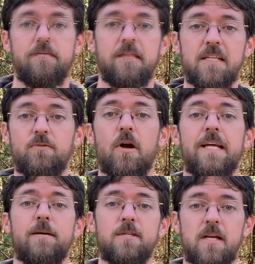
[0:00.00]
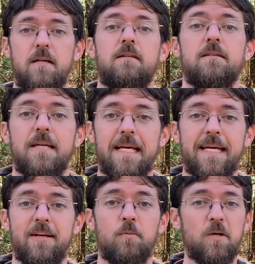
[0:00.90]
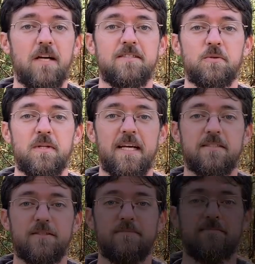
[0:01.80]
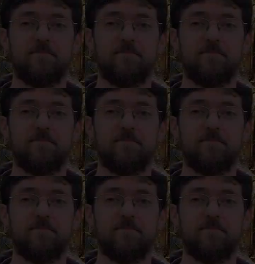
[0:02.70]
Thanks for writing in, Michelle, and hope you guys enjoy the answer.